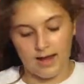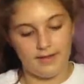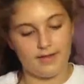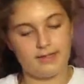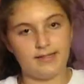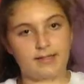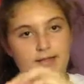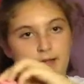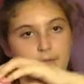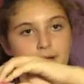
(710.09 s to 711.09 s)
This is
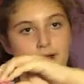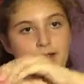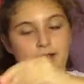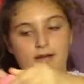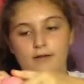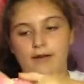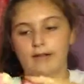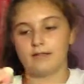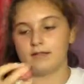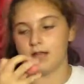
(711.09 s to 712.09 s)
the pink
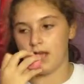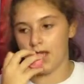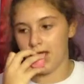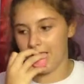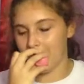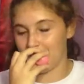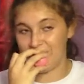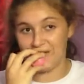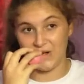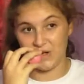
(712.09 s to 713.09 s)
EOS. I'm going
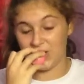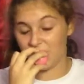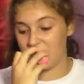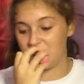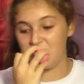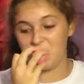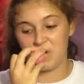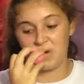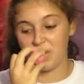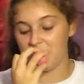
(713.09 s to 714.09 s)
to use it real quick. Hold
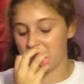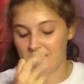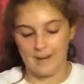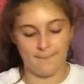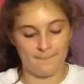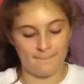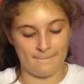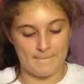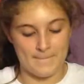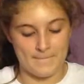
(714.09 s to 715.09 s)

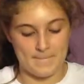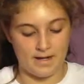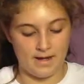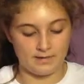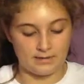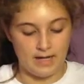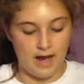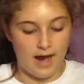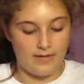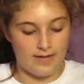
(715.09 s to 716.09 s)
on.
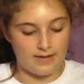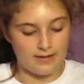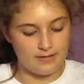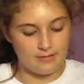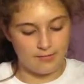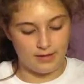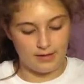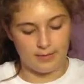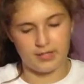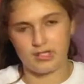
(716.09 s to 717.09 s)
And then this is a
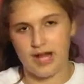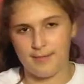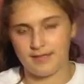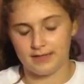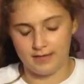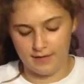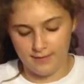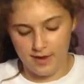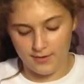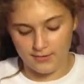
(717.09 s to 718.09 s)
really weird chapstick that I
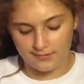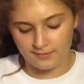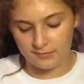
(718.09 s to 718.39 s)
found.